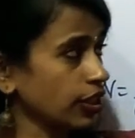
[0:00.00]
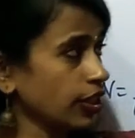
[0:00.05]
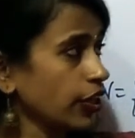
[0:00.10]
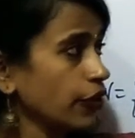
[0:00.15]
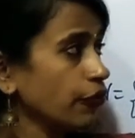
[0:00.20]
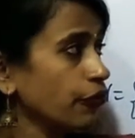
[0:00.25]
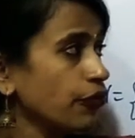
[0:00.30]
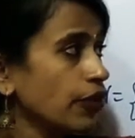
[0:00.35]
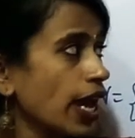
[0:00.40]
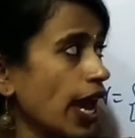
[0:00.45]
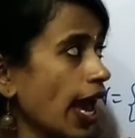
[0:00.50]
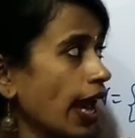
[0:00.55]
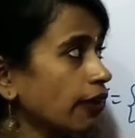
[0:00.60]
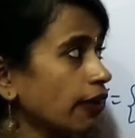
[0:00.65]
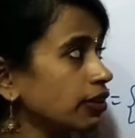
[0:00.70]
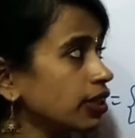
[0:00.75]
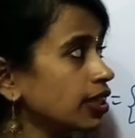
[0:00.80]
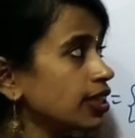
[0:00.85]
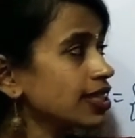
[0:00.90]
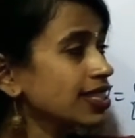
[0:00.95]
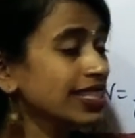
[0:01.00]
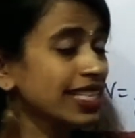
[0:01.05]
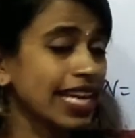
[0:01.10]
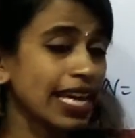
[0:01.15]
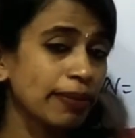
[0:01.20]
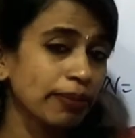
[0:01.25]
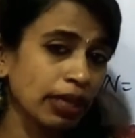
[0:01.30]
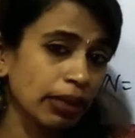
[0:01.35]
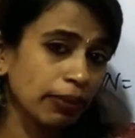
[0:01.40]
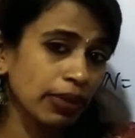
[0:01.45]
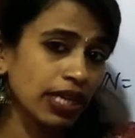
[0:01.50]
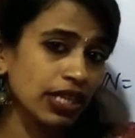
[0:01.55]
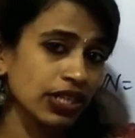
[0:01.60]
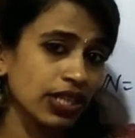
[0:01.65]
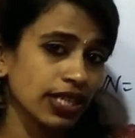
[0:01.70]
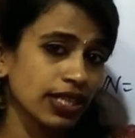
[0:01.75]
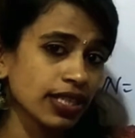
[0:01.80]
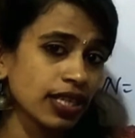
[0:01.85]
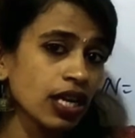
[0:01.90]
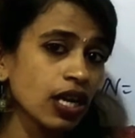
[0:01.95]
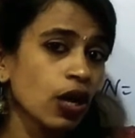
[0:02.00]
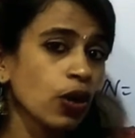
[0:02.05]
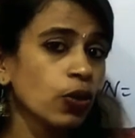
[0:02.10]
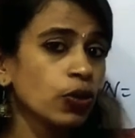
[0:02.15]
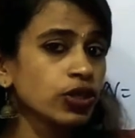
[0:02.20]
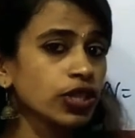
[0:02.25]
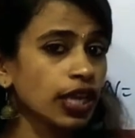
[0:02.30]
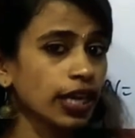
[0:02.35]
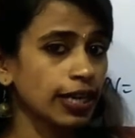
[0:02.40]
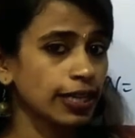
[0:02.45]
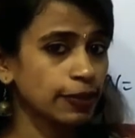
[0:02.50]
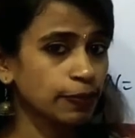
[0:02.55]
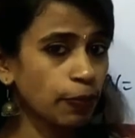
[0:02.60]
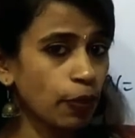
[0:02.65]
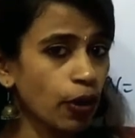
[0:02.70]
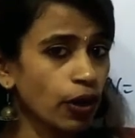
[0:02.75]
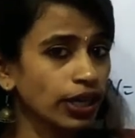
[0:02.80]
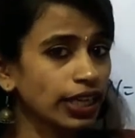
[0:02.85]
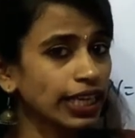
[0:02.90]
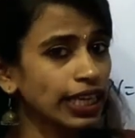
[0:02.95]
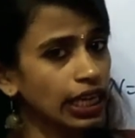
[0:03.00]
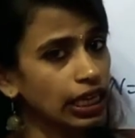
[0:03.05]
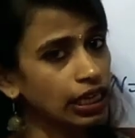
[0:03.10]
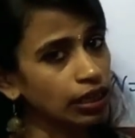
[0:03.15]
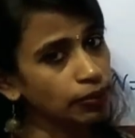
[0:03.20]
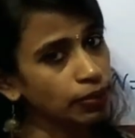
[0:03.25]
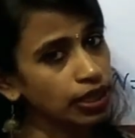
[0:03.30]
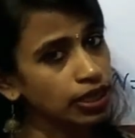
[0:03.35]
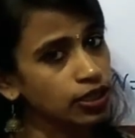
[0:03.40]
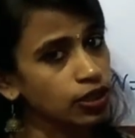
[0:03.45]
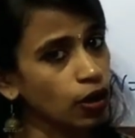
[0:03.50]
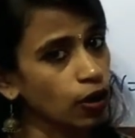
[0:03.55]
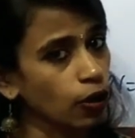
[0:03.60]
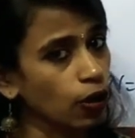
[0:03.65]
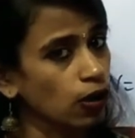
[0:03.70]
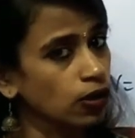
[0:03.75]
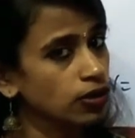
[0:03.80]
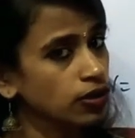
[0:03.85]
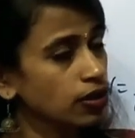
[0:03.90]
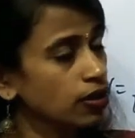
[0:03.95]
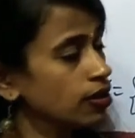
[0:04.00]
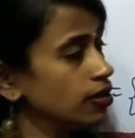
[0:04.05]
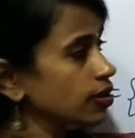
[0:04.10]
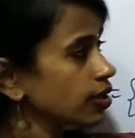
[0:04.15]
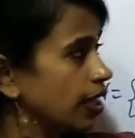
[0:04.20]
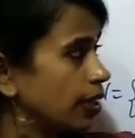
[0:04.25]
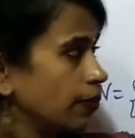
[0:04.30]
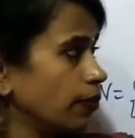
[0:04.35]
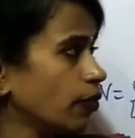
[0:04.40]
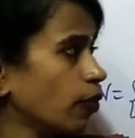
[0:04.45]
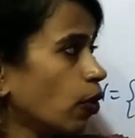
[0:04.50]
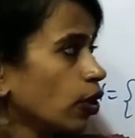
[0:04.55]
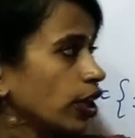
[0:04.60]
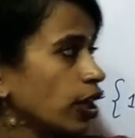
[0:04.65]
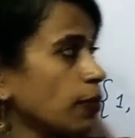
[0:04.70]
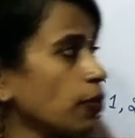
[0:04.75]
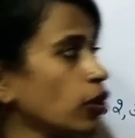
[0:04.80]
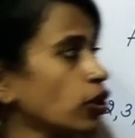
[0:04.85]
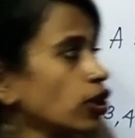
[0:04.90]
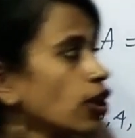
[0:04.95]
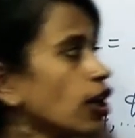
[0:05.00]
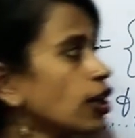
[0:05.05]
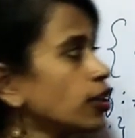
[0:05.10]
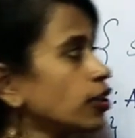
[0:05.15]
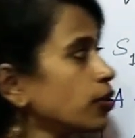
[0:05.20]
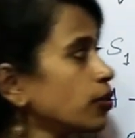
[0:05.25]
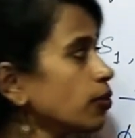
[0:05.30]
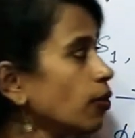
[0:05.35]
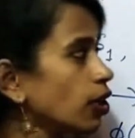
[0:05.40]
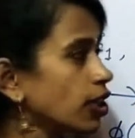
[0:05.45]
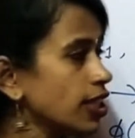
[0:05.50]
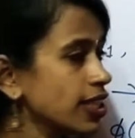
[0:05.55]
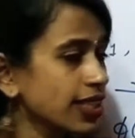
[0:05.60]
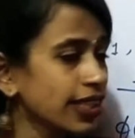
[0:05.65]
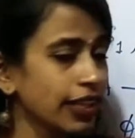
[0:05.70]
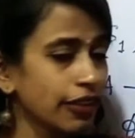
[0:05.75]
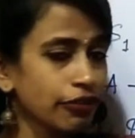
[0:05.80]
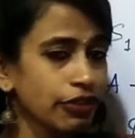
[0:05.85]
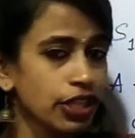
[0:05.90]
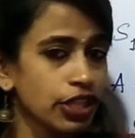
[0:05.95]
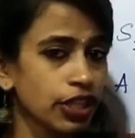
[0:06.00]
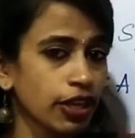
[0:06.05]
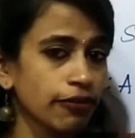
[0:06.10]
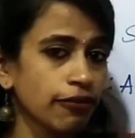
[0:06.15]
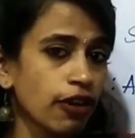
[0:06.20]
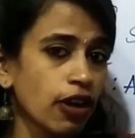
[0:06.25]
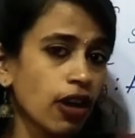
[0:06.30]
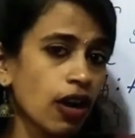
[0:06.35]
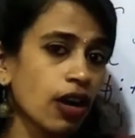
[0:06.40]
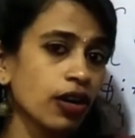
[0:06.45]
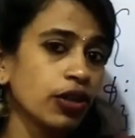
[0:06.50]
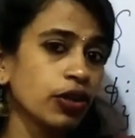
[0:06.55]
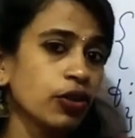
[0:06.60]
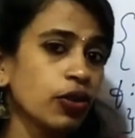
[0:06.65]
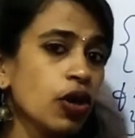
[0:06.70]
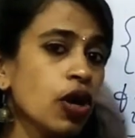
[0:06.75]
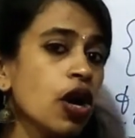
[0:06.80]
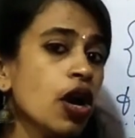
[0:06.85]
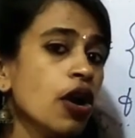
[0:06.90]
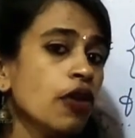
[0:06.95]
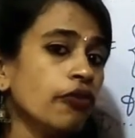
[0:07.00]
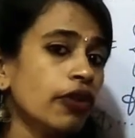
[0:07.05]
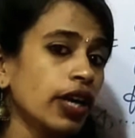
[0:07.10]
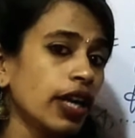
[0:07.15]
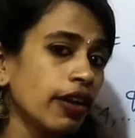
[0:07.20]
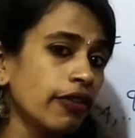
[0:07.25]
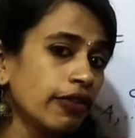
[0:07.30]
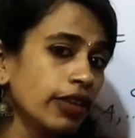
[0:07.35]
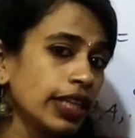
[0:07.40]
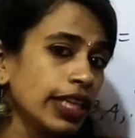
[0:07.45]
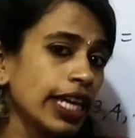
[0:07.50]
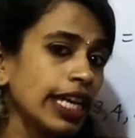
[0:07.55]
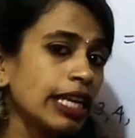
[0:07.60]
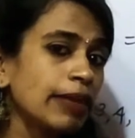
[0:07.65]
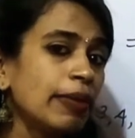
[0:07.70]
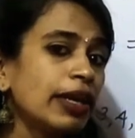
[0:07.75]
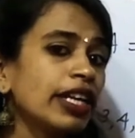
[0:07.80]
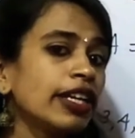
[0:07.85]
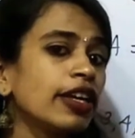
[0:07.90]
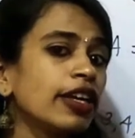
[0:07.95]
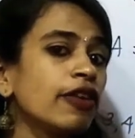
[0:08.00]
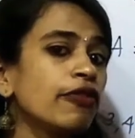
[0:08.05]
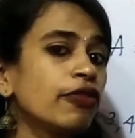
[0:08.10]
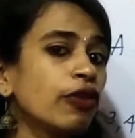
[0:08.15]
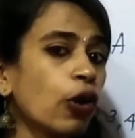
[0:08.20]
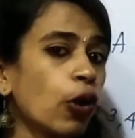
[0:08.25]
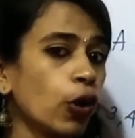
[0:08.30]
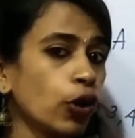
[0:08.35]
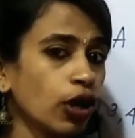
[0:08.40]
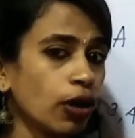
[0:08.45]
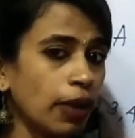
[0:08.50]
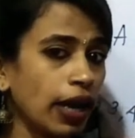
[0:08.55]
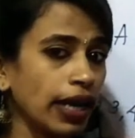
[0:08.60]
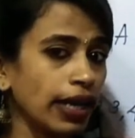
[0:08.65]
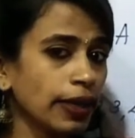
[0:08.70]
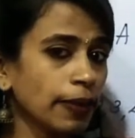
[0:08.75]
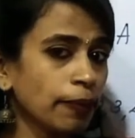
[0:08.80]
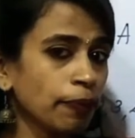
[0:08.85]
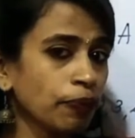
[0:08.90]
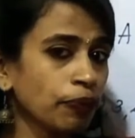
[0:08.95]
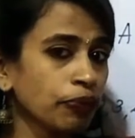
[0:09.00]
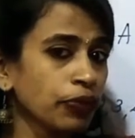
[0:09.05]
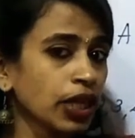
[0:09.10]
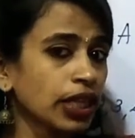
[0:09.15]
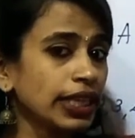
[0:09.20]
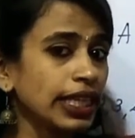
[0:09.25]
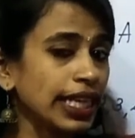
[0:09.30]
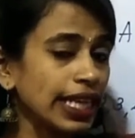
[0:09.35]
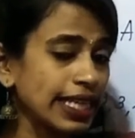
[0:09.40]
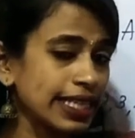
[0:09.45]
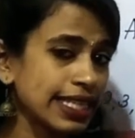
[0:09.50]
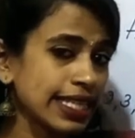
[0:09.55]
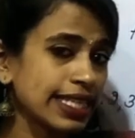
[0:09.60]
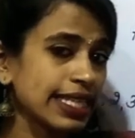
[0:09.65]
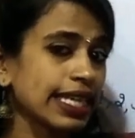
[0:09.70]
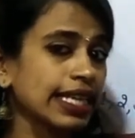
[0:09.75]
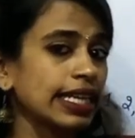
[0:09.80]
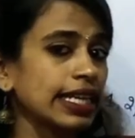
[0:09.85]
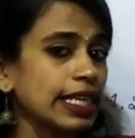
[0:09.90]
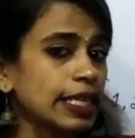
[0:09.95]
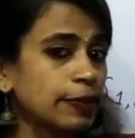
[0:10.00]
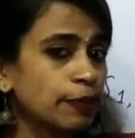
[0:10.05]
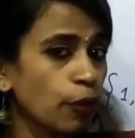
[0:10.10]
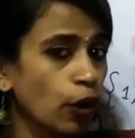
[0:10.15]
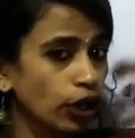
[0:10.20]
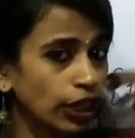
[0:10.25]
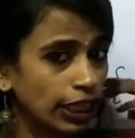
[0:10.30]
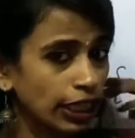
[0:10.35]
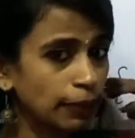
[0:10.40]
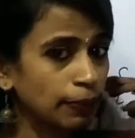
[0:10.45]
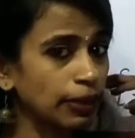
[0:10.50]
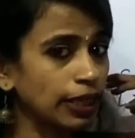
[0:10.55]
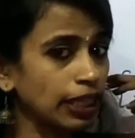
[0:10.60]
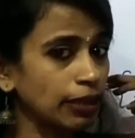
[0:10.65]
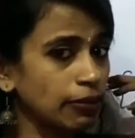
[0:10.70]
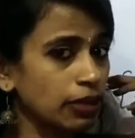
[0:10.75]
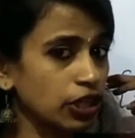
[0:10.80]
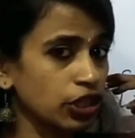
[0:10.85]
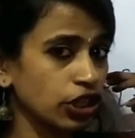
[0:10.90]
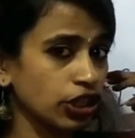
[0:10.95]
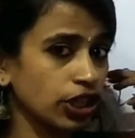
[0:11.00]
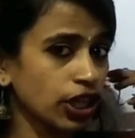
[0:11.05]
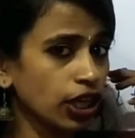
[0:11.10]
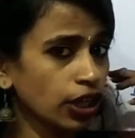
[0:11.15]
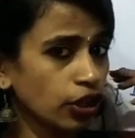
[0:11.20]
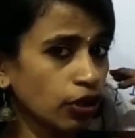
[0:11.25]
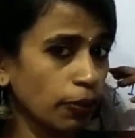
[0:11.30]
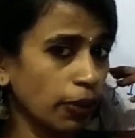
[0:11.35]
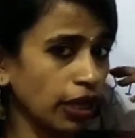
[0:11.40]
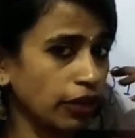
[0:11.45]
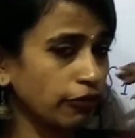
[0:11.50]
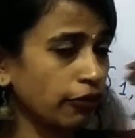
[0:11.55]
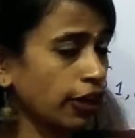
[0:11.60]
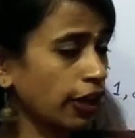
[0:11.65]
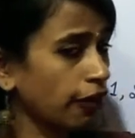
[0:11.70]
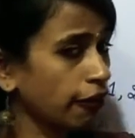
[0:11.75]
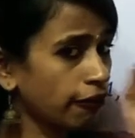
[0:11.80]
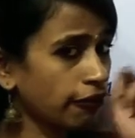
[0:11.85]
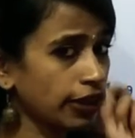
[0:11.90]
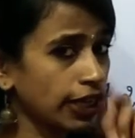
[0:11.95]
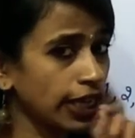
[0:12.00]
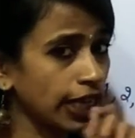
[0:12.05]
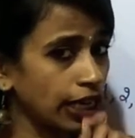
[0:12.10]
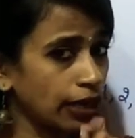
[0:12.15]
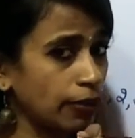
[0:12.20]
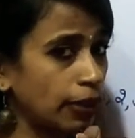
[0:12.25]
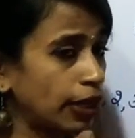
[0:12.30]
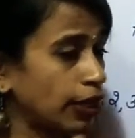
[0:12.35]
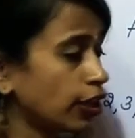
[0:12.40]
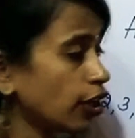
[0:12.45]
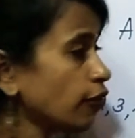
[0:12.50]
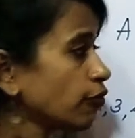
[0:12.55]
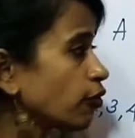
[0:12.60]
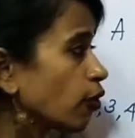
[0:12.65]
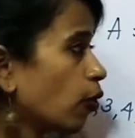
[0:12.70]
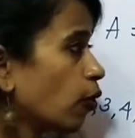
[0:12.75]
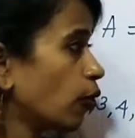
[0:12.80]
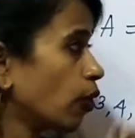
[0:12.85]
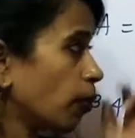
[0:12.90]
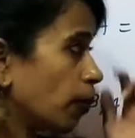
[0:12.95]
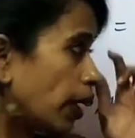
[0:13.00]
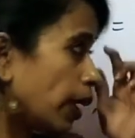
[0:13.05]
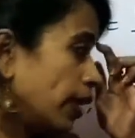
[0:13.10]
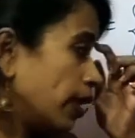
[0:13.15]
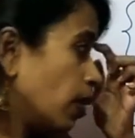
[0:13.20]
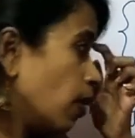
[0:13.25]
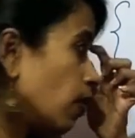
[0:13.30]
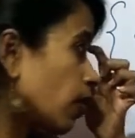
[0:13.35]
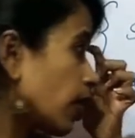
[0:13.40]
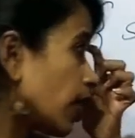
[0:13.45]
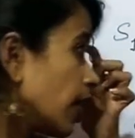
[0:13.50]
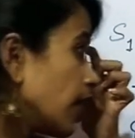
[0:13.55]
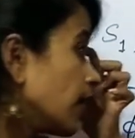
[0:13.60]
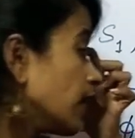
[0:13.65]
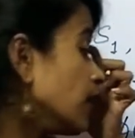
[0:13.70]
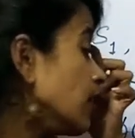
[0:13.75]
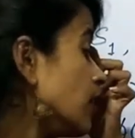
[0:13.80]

If we have the same images whose corresponding elements are also same. What about onto? What is the definition for onto? For every element of codomain, there exists a corresponding pre-image in the domain. For every element of codomain. Okay.